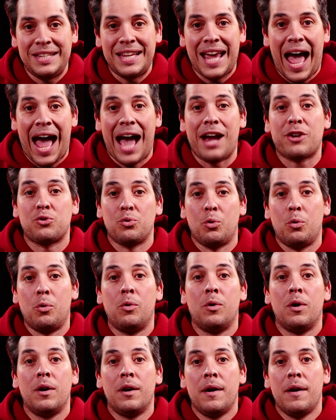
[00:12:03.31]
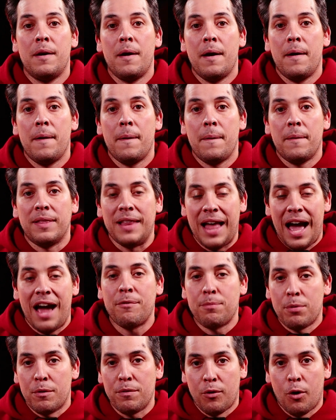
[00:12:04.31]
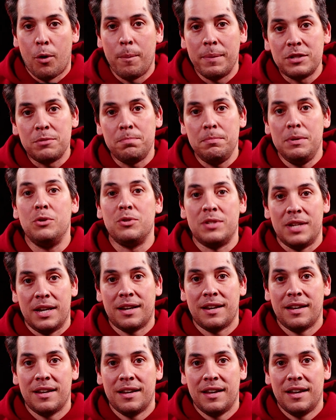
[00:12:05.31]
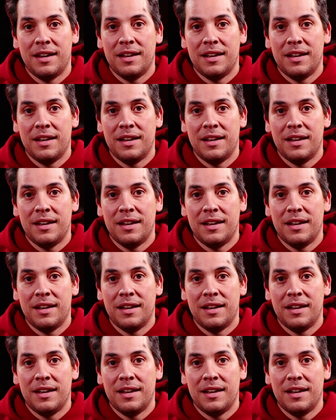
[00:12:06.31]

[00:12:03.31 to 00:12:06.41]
the actual live performance music.